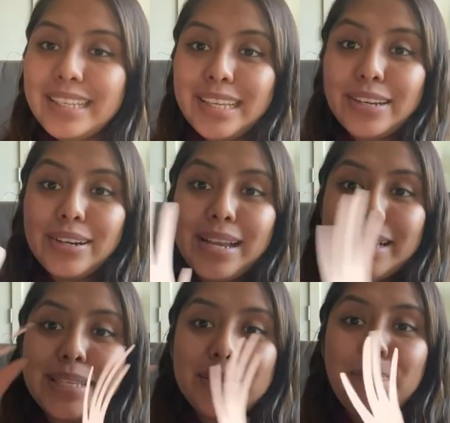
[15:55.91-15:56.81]
Here
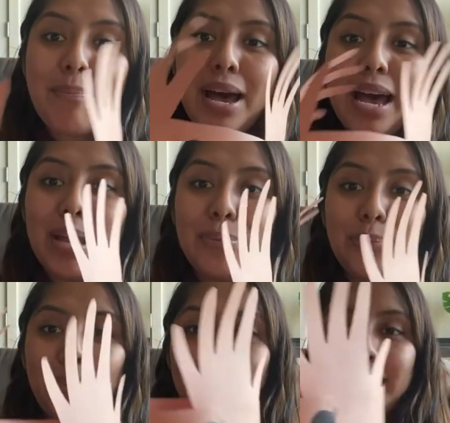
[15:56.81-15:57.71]
is my
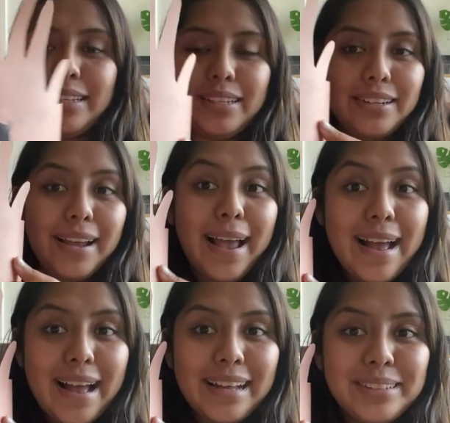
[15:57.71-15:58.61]
reindeer
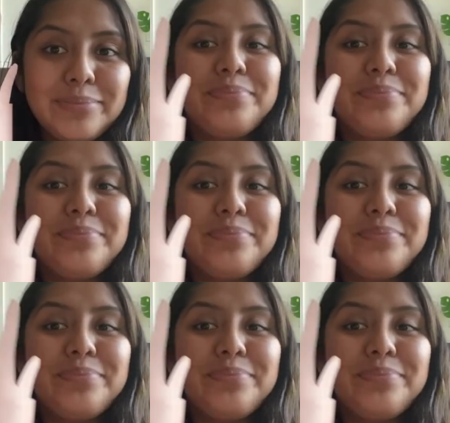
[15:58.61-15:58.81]
hat.